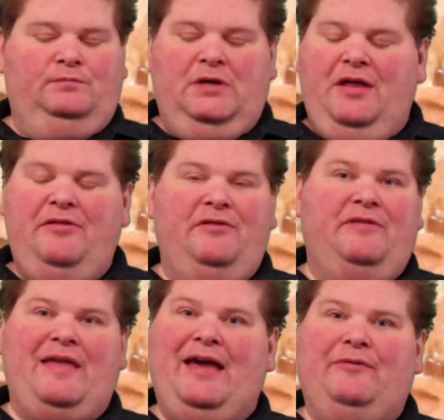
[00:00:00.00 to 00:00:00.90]
than
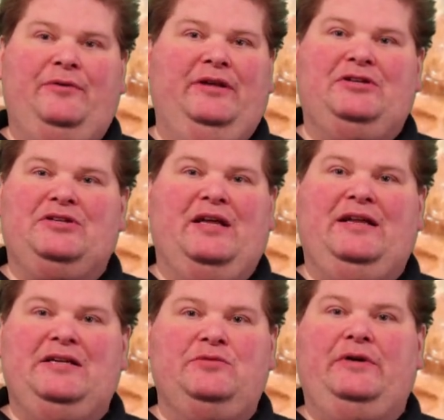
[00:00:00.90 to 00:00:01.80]
that, it really just kind
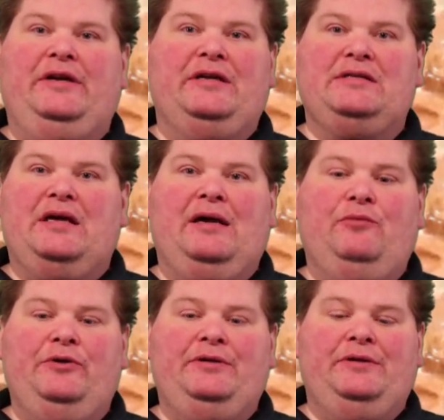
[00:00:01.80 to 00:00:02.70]
of is what it is. I
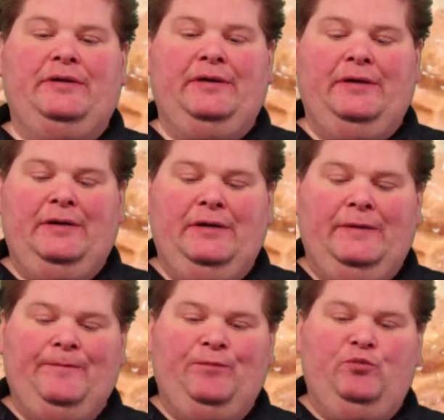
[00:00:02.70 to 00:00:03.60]
wouldn't
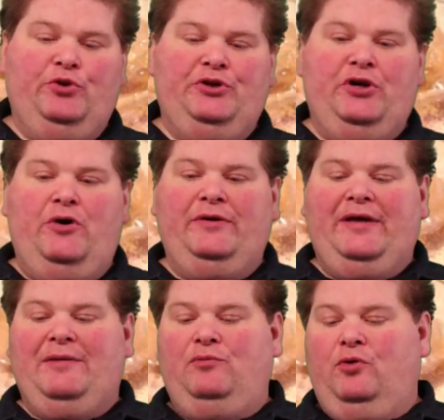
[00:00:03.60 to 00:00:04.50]
go and
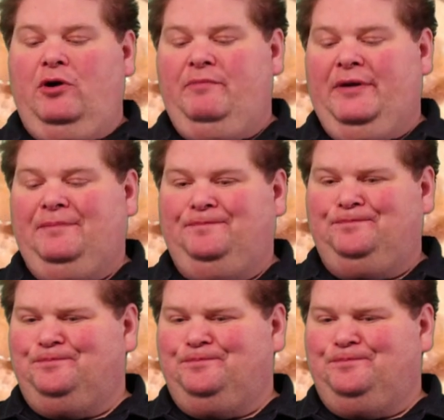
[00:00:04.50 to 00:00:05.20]
get more, but